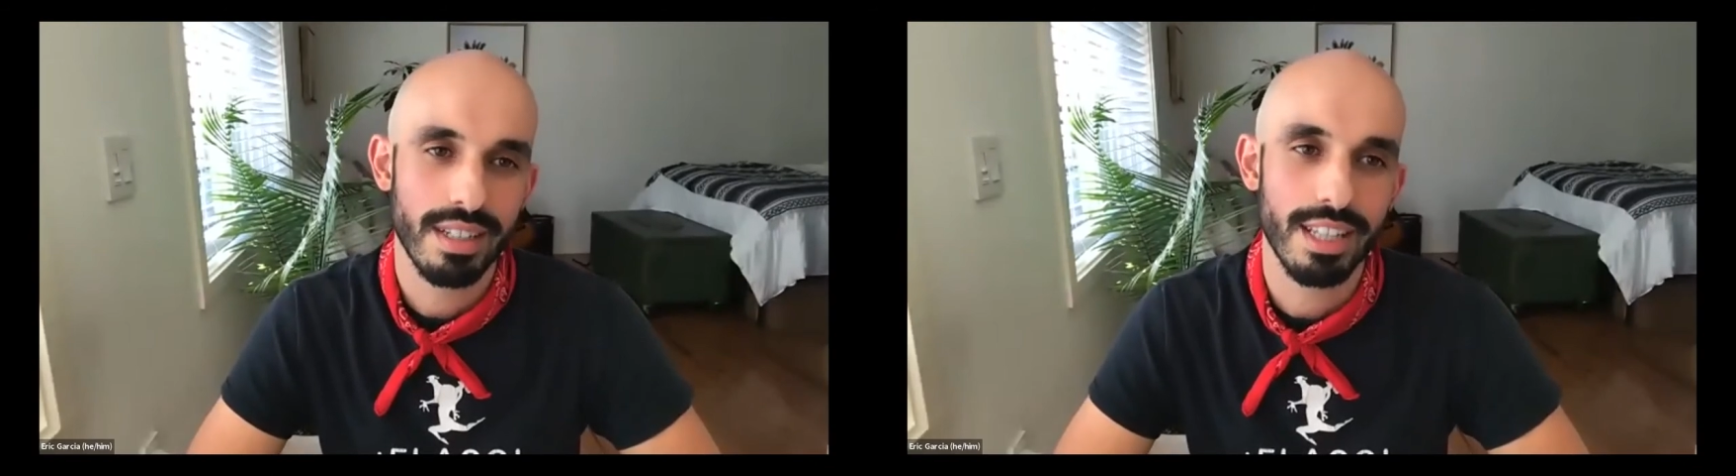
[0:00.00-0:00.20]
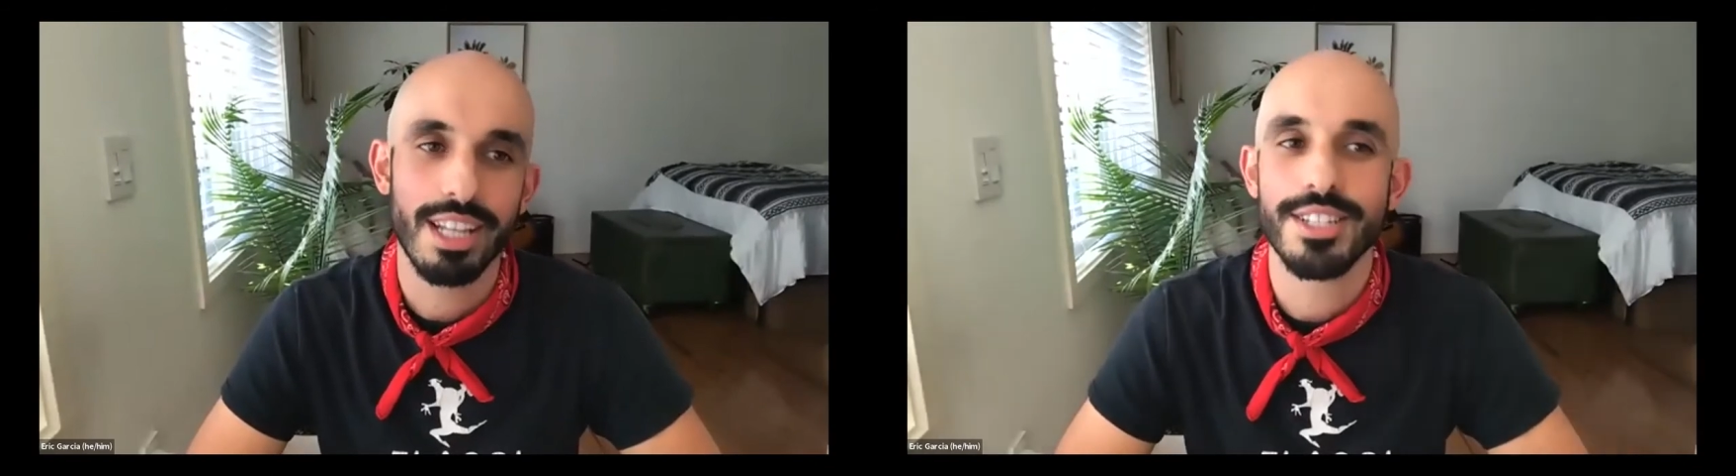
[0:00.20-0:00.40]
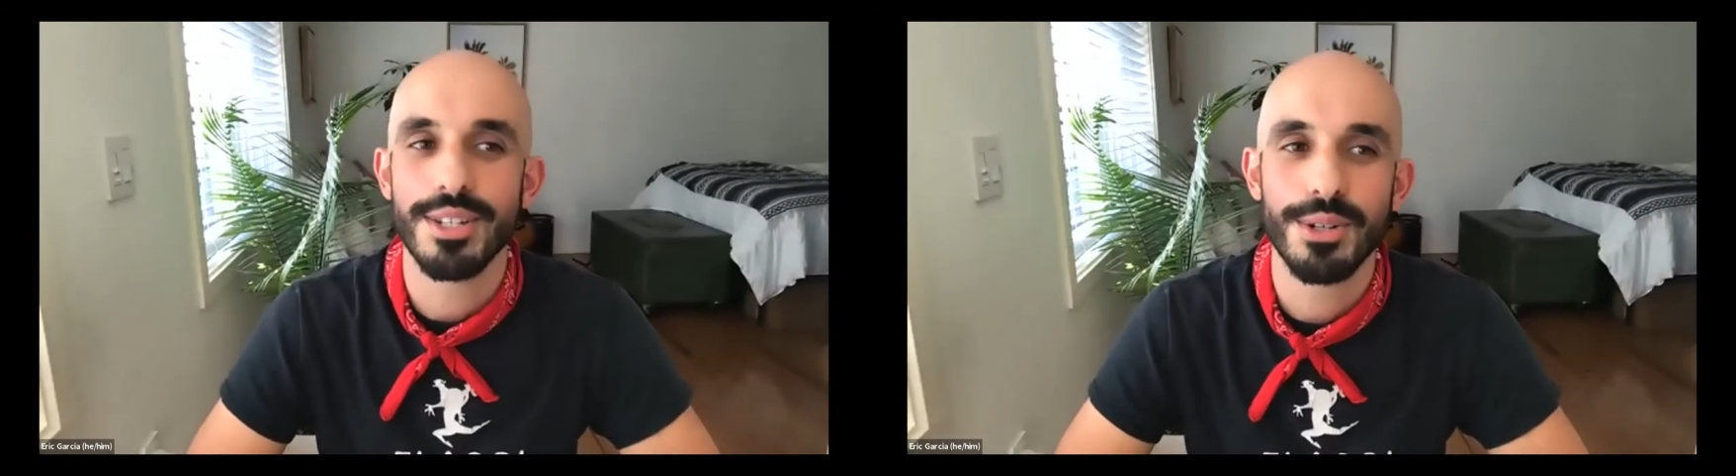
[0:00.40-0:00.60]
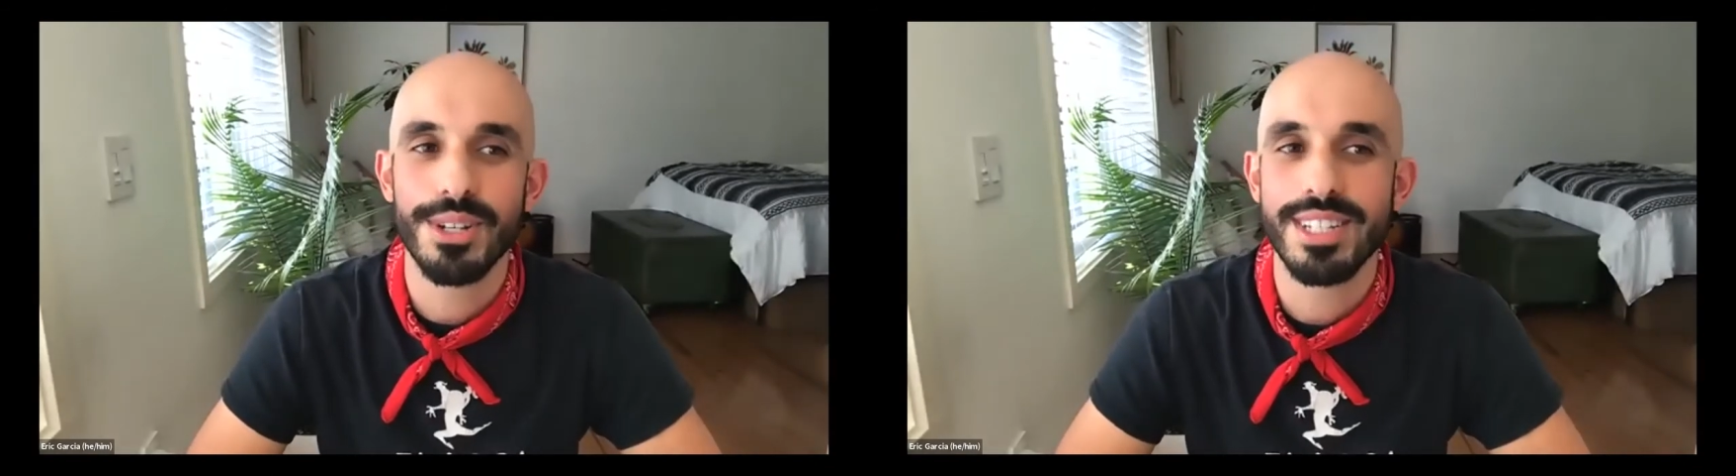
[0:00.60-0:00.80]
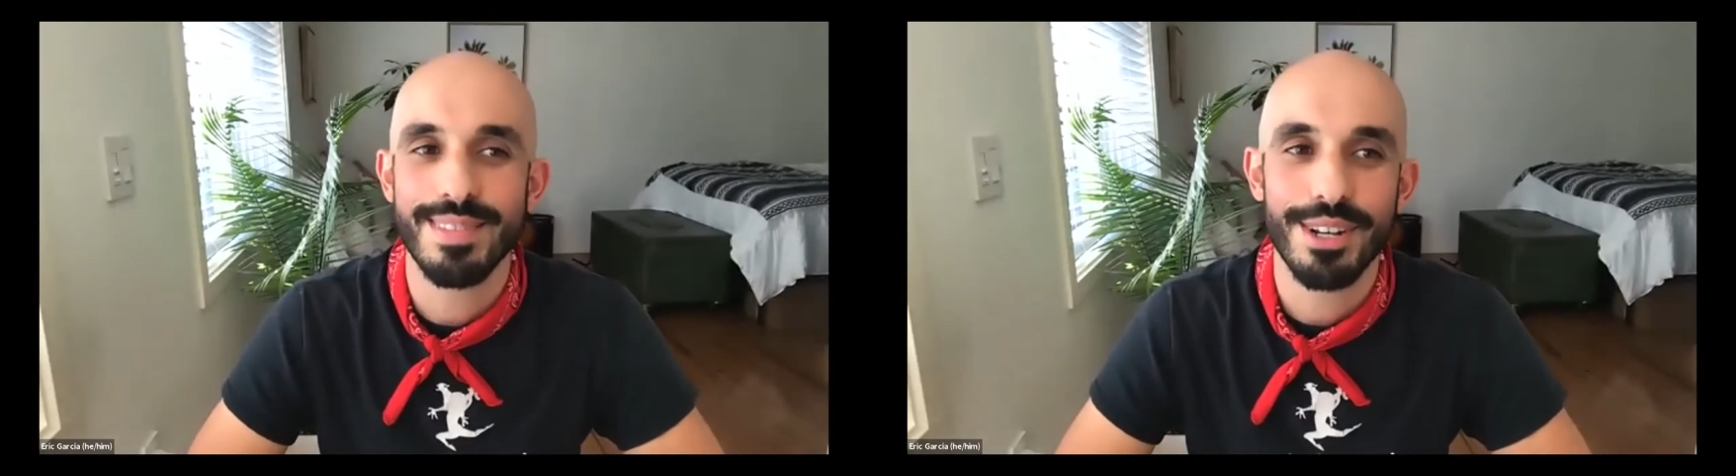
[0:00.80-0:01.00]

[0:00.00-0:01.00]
Alonzo and Quincy,